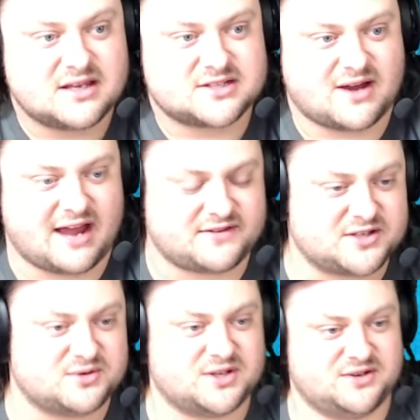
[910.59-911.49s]
So, I have
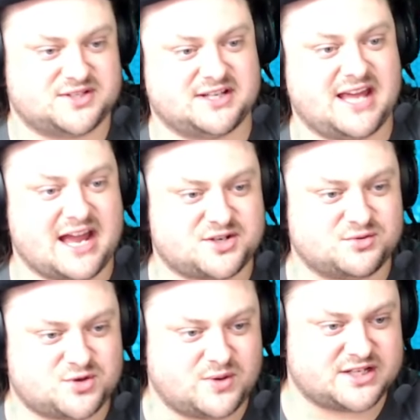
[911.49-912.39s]
to do it using the
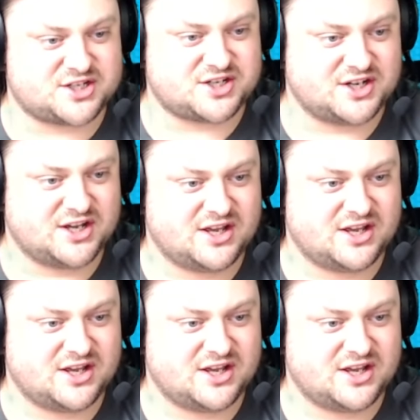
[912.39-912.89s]
actual Twitch,